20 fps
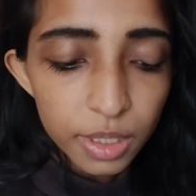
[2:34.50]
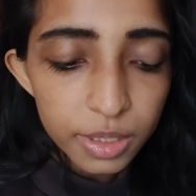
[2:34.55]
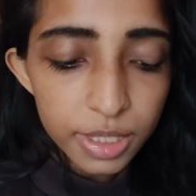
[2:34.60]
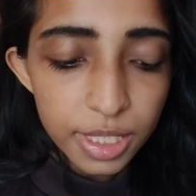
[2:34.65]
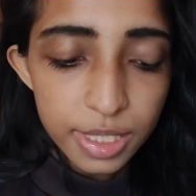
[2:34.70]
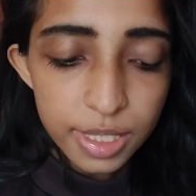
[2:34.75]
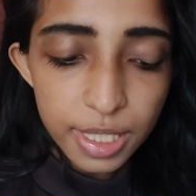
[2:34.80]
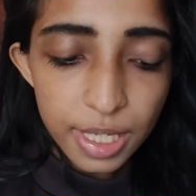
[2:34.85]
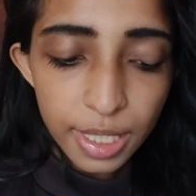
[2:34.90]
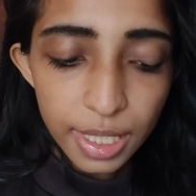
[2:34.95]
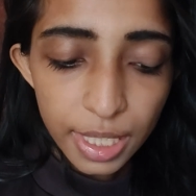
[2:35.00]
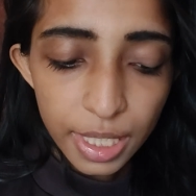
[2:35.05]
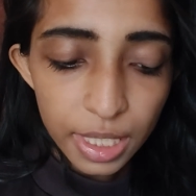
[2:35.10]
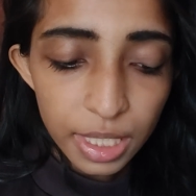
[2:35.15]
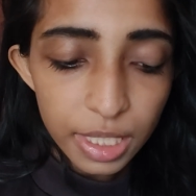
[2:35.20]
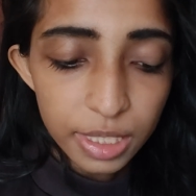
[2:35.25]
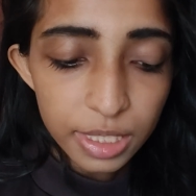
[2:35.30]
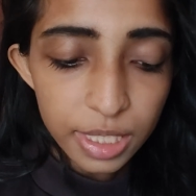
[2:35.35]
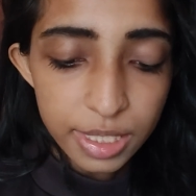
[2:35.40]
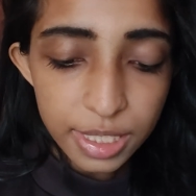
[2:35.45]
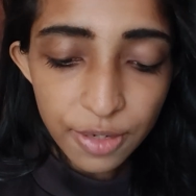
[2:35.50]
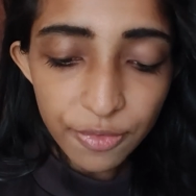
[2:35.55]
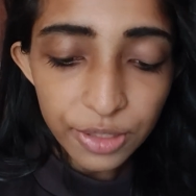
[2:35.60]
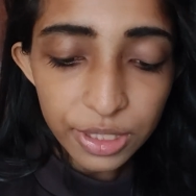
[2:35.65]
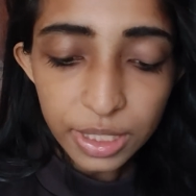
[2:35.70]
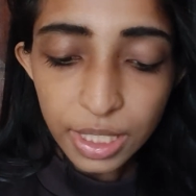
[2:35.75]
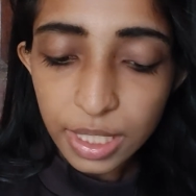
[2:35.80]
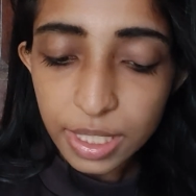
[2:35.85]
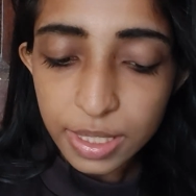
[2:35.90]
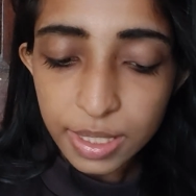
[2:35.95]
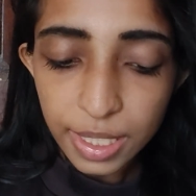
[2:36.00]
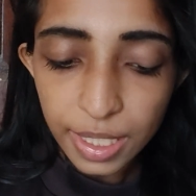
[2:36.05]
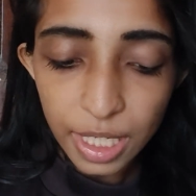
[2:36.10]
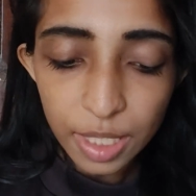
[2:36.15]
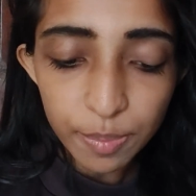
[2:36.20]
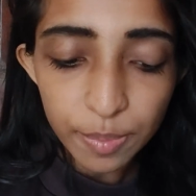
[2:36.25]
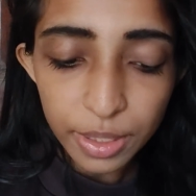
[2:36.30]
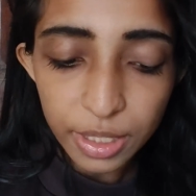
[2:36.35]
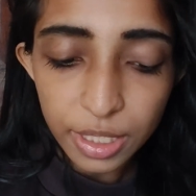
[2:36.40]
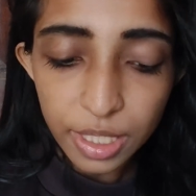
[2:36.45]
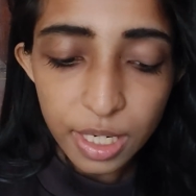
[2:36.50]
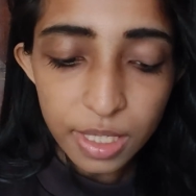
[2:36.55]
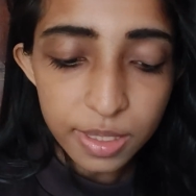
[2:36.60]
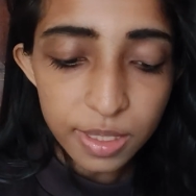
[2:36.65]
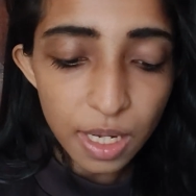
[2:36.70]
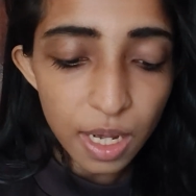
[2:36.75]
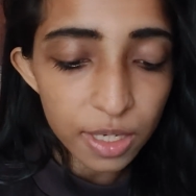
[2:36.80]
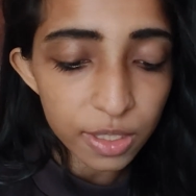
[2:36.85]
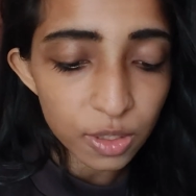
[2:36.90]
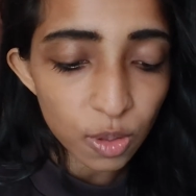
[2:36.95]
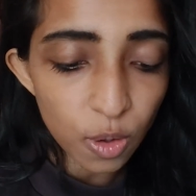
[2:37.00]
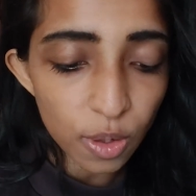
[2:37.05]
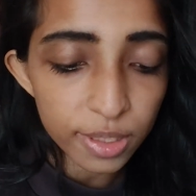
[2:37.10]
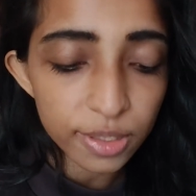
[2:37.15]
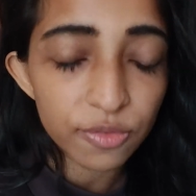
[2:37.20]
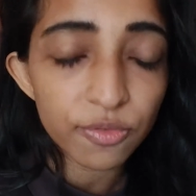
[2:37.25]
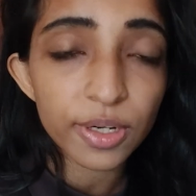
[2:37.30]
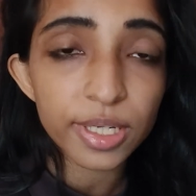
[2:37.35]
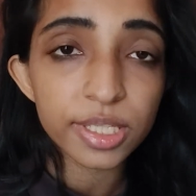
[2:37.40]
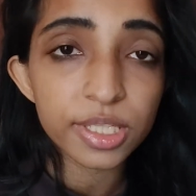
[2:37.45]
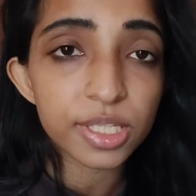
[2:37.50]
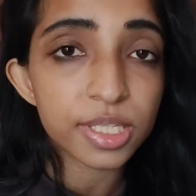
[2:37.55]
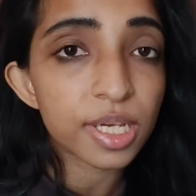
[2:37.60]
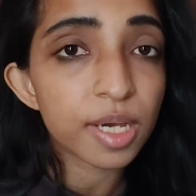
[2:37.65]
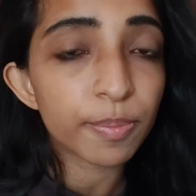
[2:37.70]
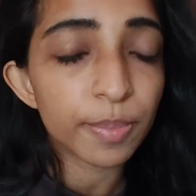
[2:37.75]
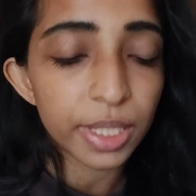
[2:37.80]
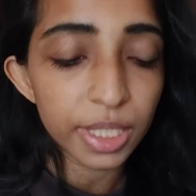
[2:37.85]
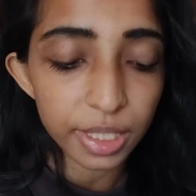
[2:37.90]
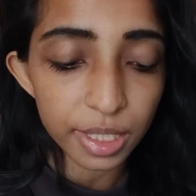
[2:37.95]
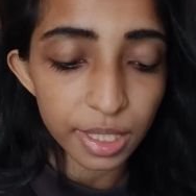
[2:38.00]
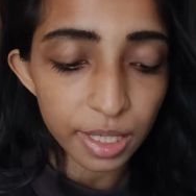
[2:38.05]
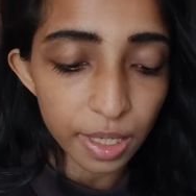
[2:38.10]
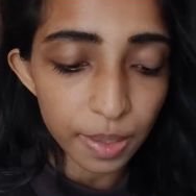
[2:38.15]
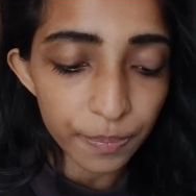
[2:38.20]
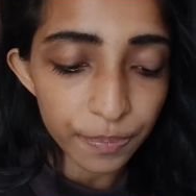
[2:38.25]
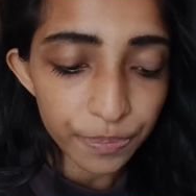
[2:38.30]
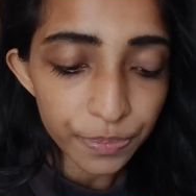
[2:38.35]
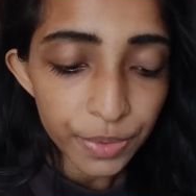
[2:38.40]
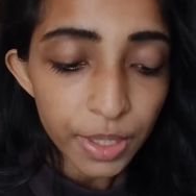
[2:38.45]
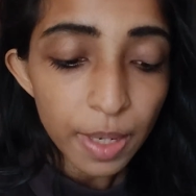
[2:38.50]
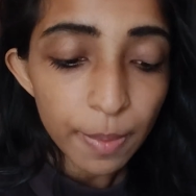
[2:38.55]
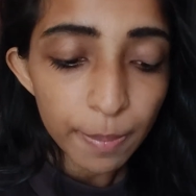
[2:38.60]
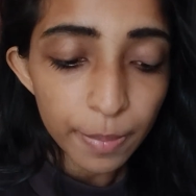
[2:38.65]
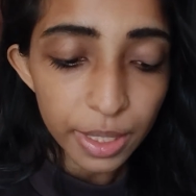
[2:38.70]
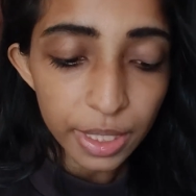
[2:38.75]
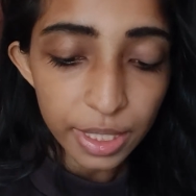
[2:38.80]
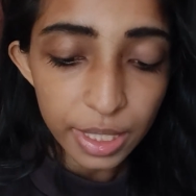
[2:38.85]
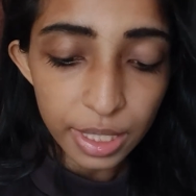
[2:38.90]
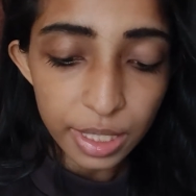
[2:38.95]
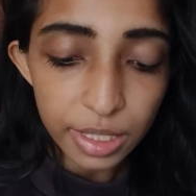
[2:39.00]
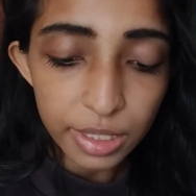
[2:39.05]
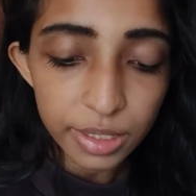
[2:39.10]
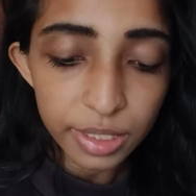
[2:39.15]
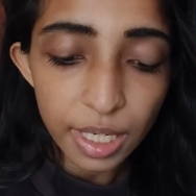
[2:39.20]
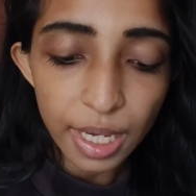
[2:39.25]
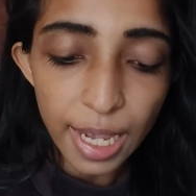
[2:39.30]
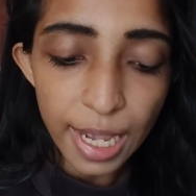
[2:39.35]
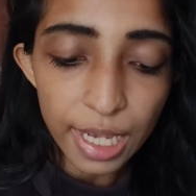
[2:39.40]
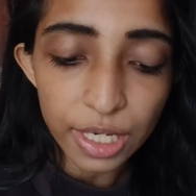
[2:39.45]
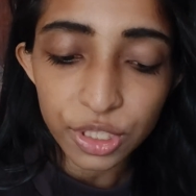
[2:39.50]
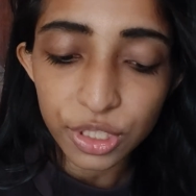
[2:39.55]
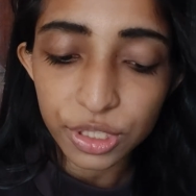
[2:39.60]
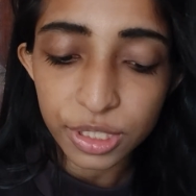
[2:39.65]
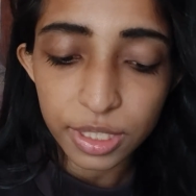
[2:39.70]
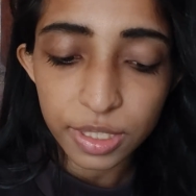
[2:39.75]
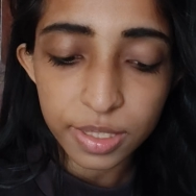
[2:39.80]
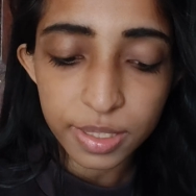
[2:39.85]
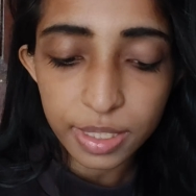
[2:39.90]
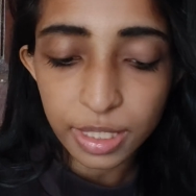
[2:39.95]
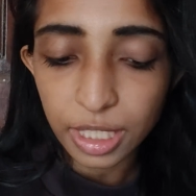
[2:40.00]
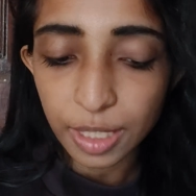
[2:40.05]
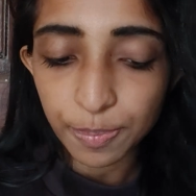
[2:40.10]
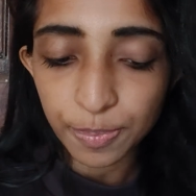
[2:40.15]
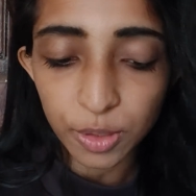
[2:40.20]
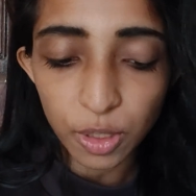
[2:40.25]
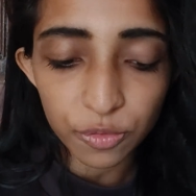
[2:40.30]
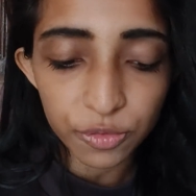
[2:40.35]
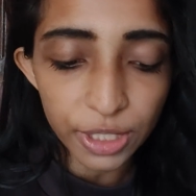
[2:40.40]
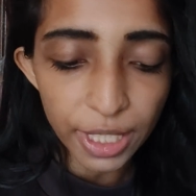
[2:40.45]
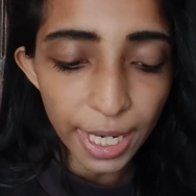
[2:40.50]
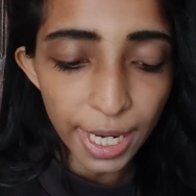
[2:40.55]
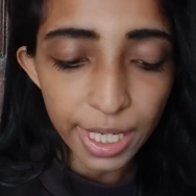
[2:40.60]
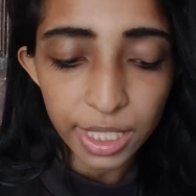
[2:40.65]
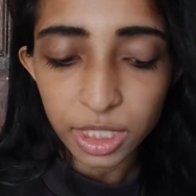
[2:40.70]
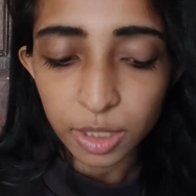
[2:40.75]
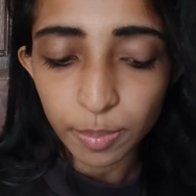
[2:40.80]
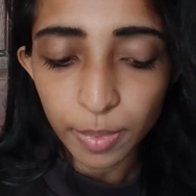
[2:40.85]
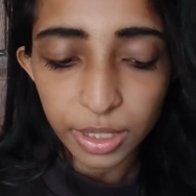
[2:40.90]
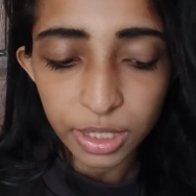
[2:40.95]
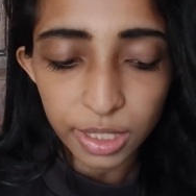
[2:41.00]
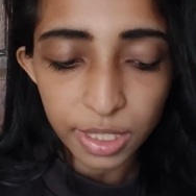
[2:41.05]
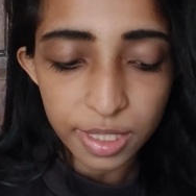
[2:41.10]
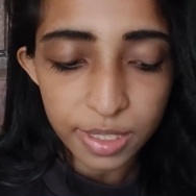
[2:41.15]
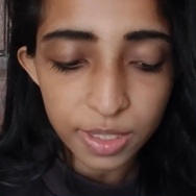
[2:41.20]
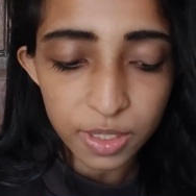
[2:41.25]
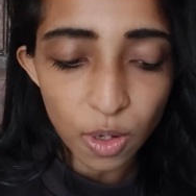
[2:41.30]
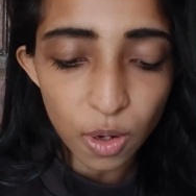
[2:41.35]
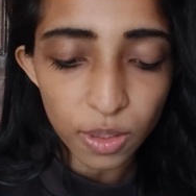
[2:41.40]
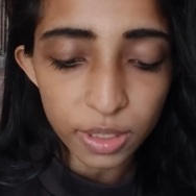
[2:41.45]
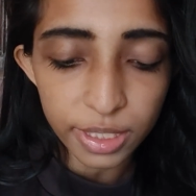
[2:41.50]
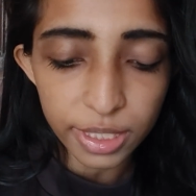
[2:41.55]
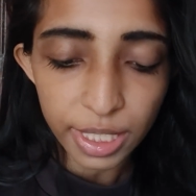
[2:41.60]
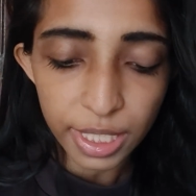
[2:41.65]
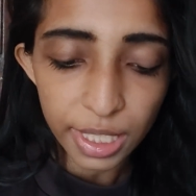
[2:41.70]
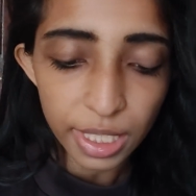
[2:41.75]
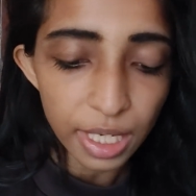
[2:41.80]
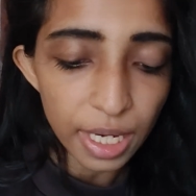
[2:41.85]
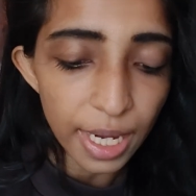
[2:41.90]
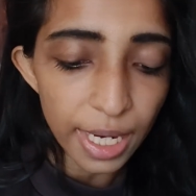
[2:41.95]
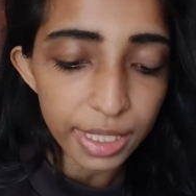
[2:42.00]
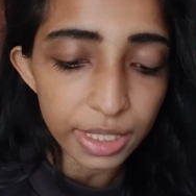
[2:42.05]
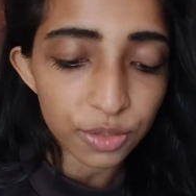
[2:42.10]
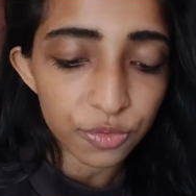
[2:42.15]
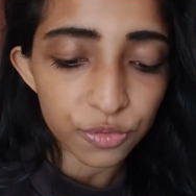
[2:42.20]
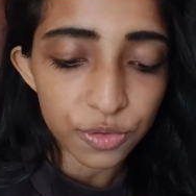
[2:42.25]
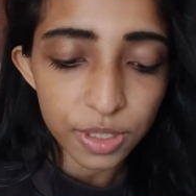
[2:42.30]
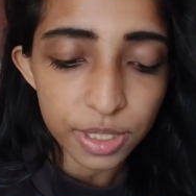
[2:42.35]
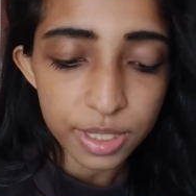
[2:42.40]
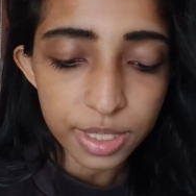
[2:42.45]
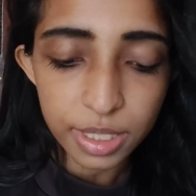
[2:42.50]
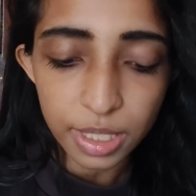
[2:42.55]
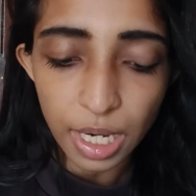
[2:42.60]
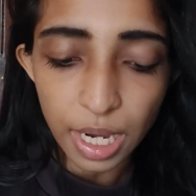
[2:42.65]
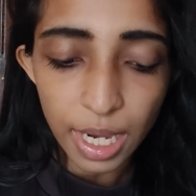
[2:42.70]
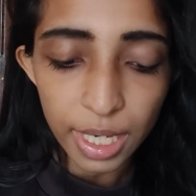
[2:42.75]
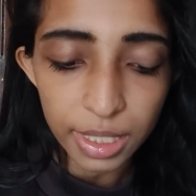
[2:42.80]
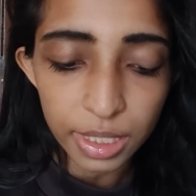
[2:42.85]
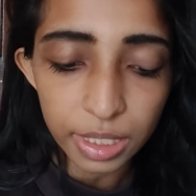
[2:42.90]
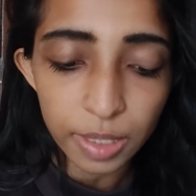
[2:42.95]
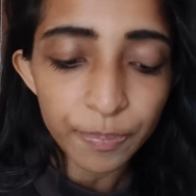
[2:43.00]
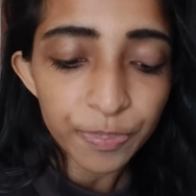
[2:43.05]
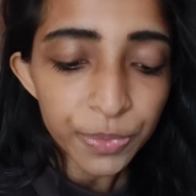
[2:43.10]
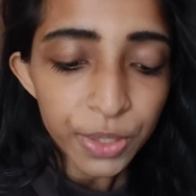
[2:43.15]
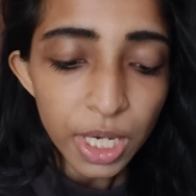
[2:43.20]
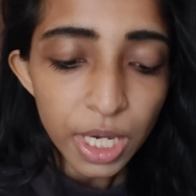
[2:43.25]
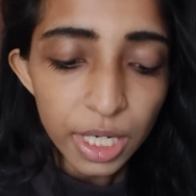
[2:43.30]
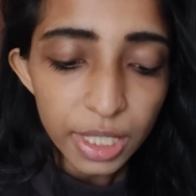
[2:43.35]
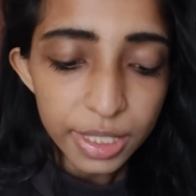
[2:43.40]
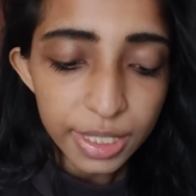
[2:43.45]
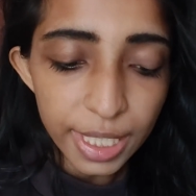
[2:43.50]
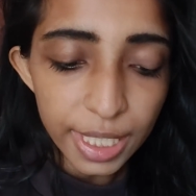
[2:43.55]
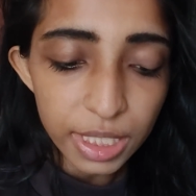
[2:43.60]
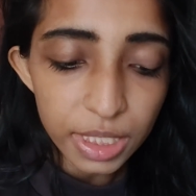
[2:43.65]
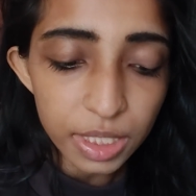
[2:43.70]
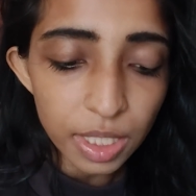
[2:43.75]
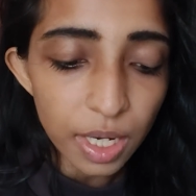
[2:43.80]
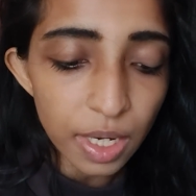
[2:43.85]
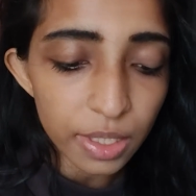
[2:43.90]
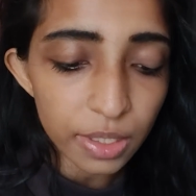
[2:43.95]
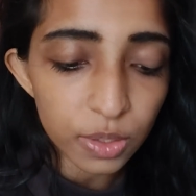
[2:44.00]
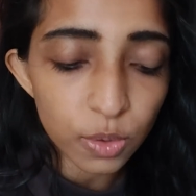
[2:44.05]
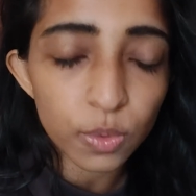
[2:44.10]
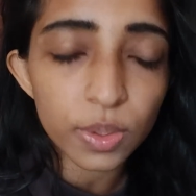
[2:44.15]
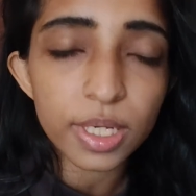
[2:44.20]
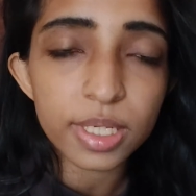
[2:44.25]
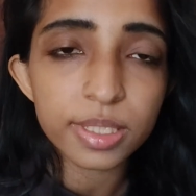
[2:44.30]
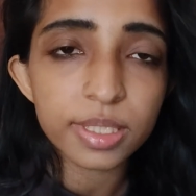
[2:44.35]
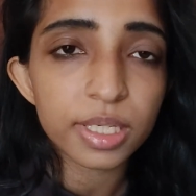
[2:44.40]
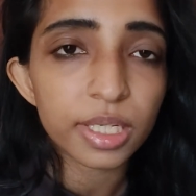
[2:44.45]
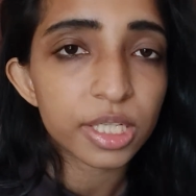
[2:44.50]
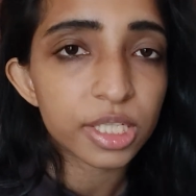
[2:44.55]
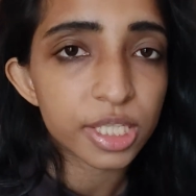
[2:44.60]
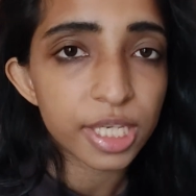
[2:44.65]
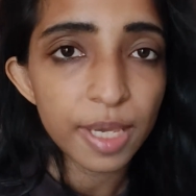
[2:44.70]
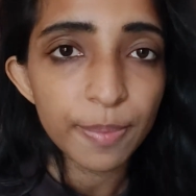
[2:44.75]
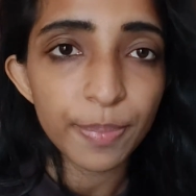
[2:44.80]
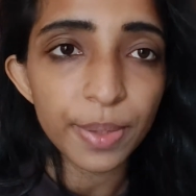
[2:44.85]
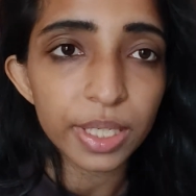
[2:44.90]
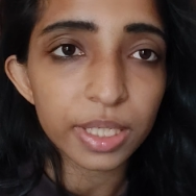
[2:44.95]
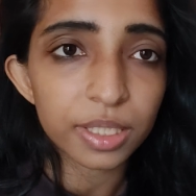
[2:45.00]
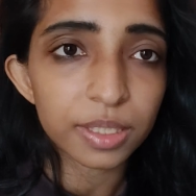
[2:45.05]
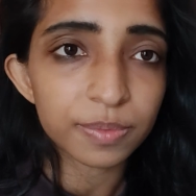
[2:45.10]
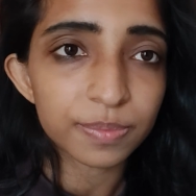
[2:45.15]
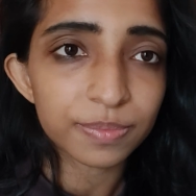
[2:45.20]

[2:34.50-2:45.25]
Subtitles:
The seventh and second mandalas are called Vansha Mandal. The handwritten script of the eighth mandala is called Khila, and the first and 10th are known as Kshepak.